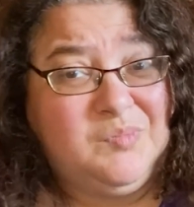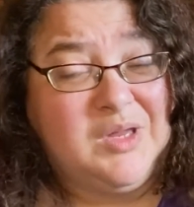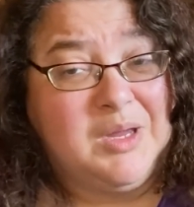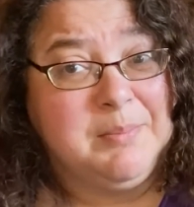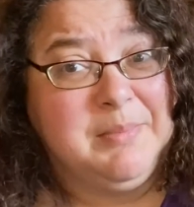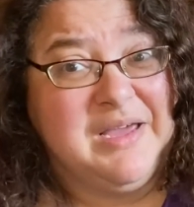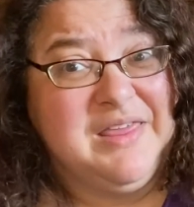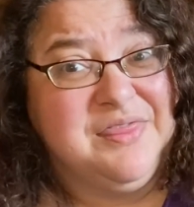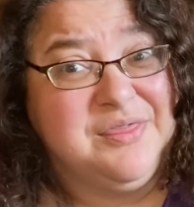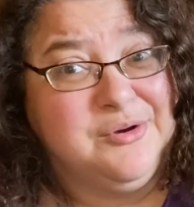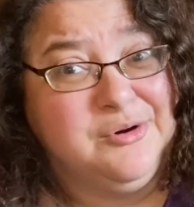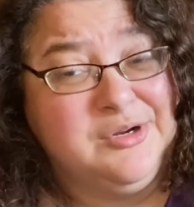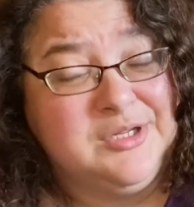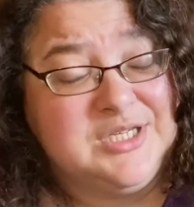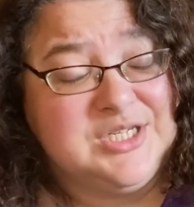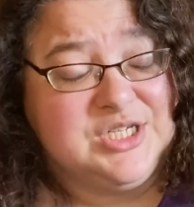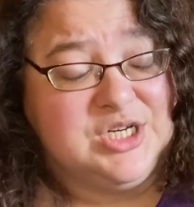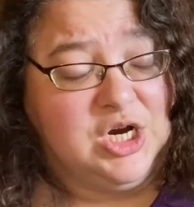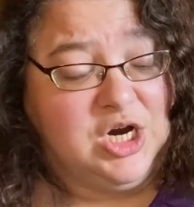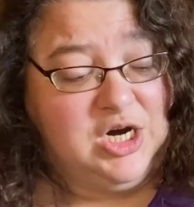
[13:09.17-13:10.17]
My third
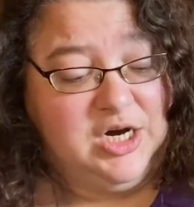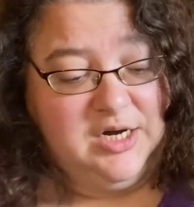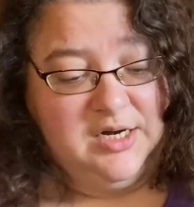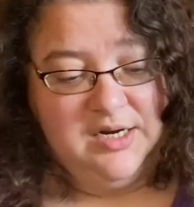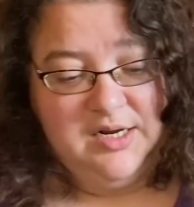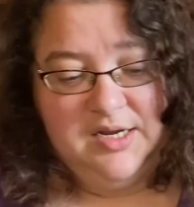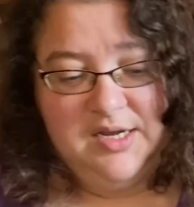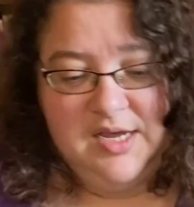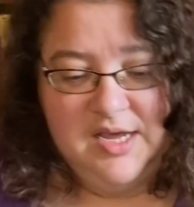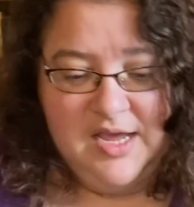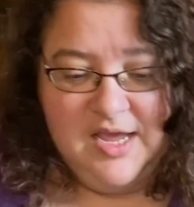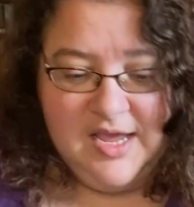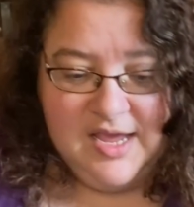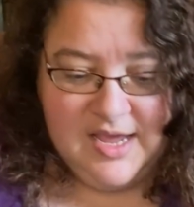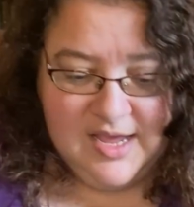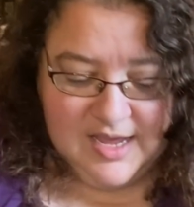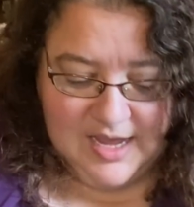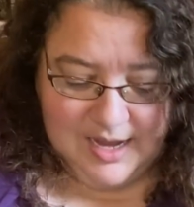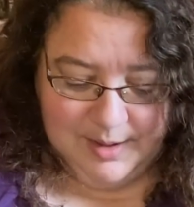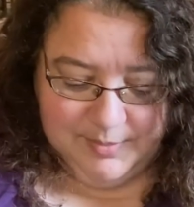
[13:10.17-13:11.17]
start,
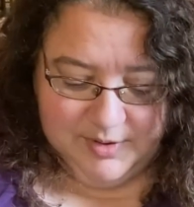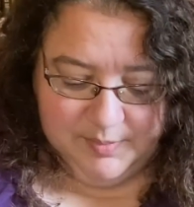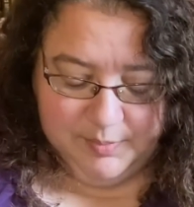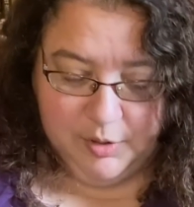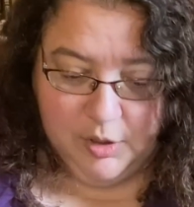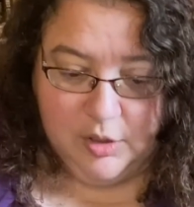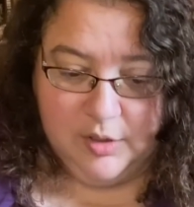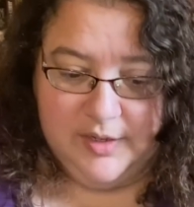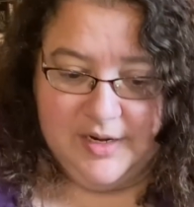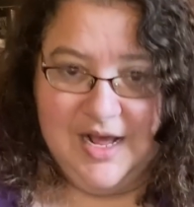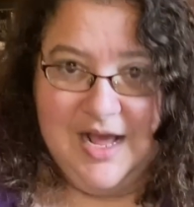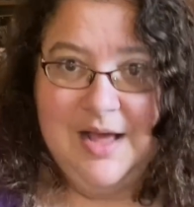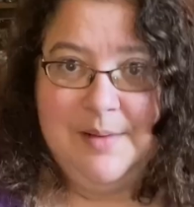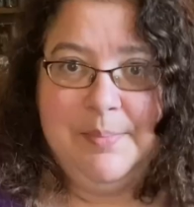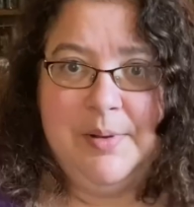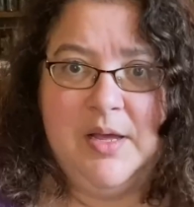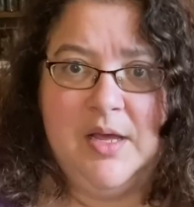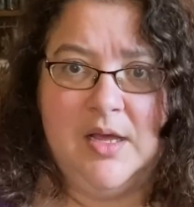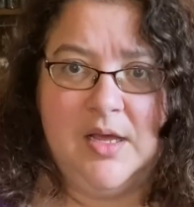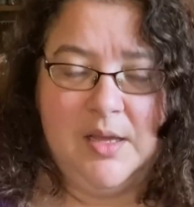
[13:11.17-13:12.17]
I'm going to pull it up,
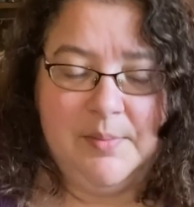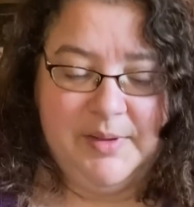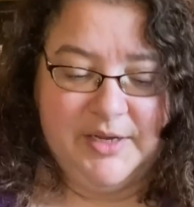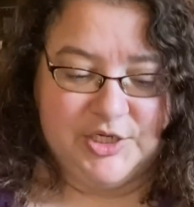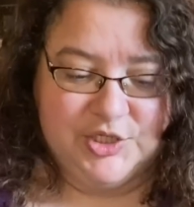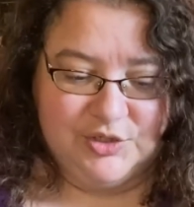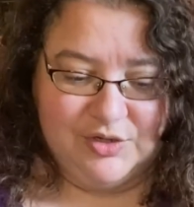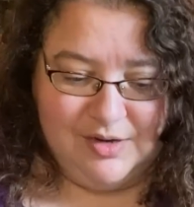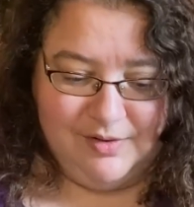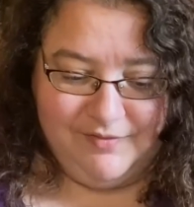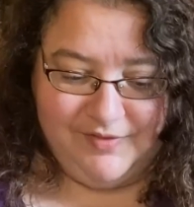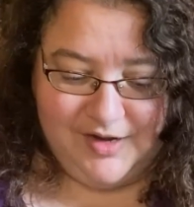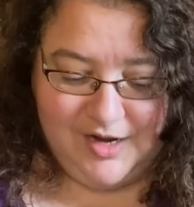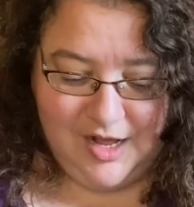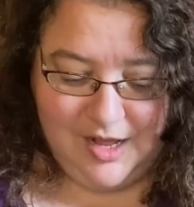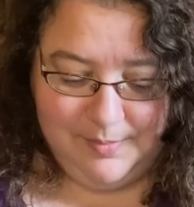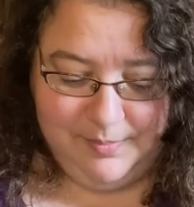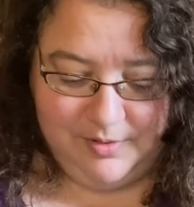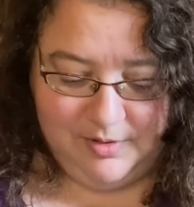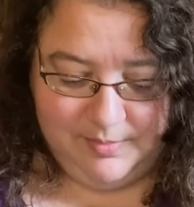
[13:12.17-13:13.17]
a picture of it
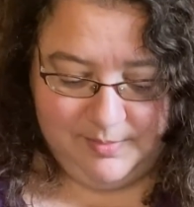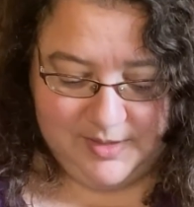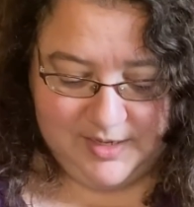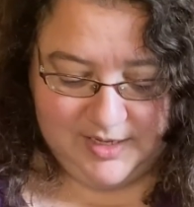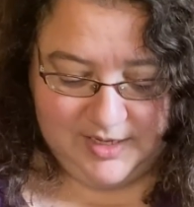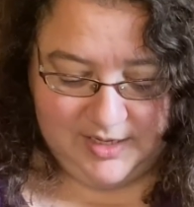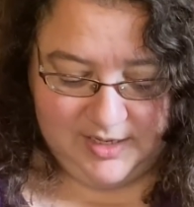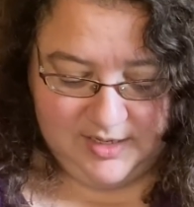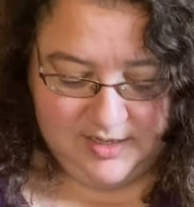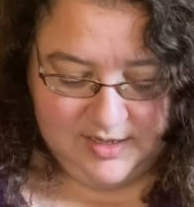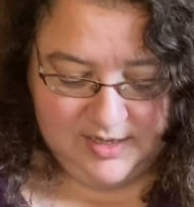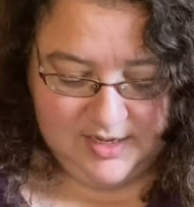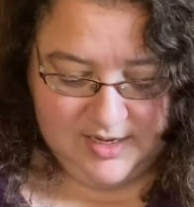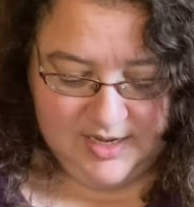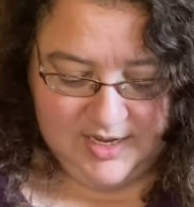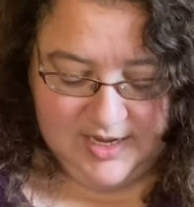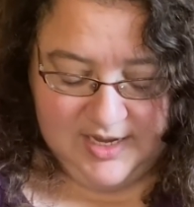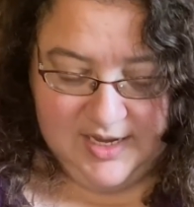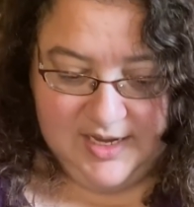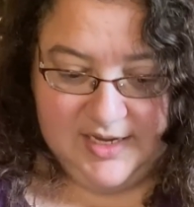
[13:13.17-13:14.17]
up on my
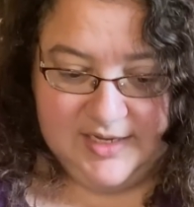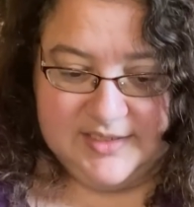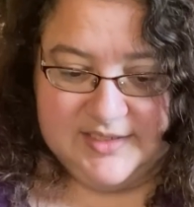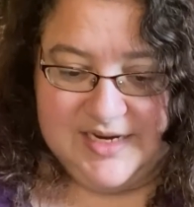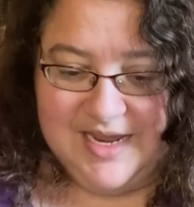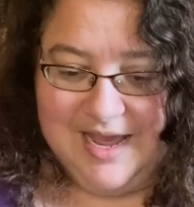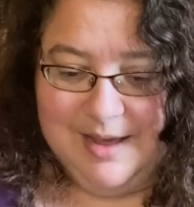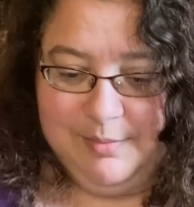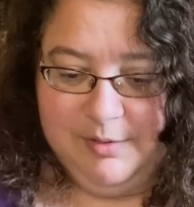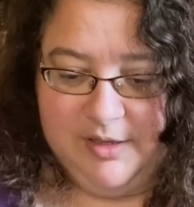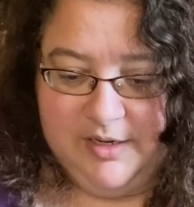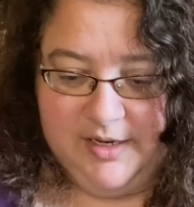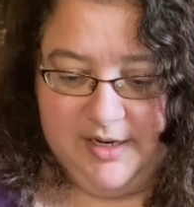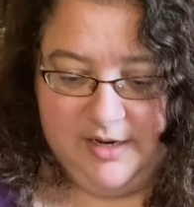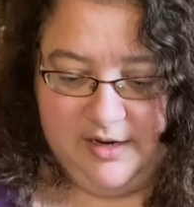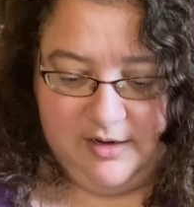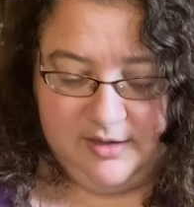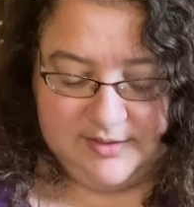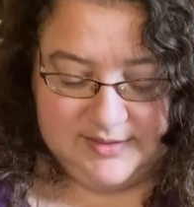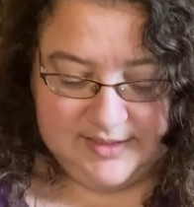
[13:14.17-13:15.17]
tablet
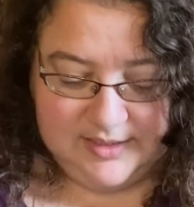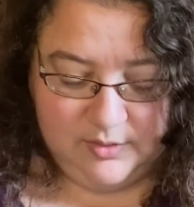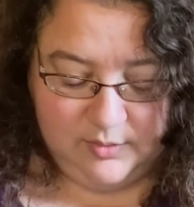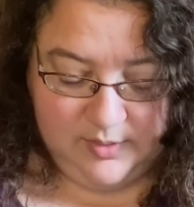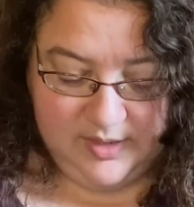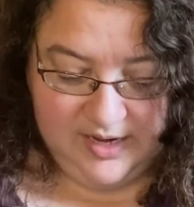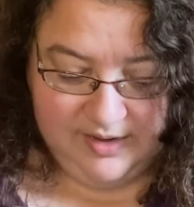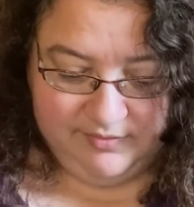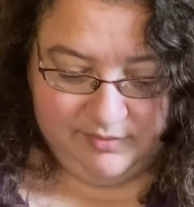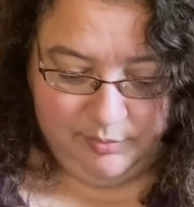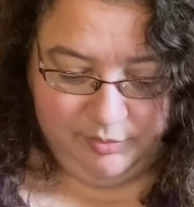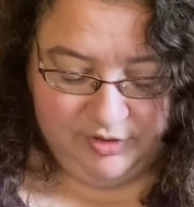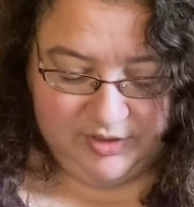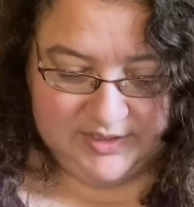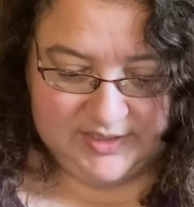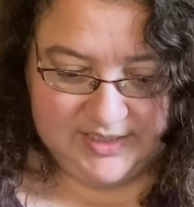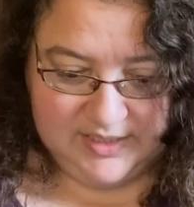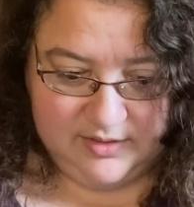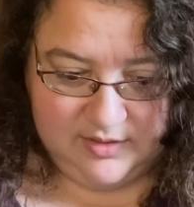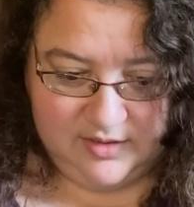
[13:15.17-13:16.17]
here because I don't have a
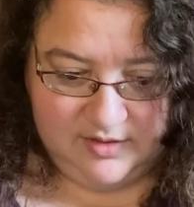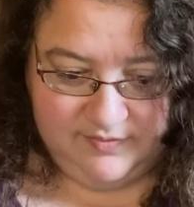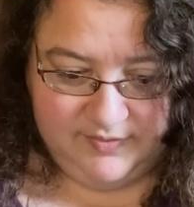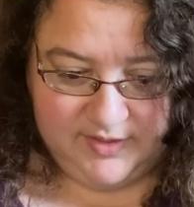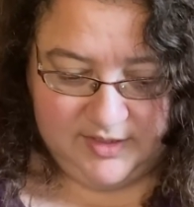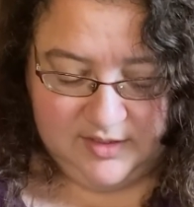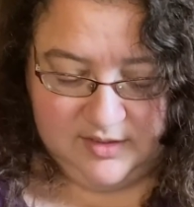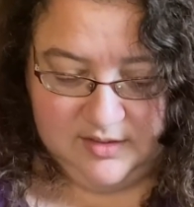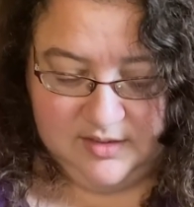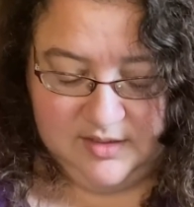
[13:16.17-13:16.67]
printout of it.